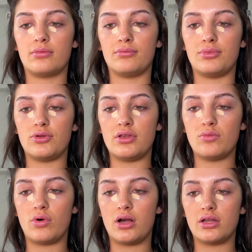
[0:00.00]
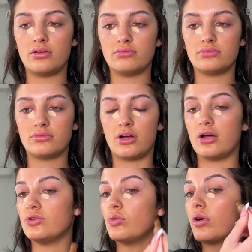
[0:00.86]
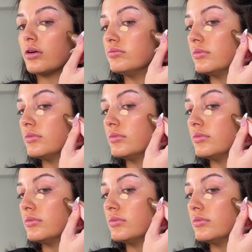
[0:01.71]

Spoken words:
Beauty Wand contour,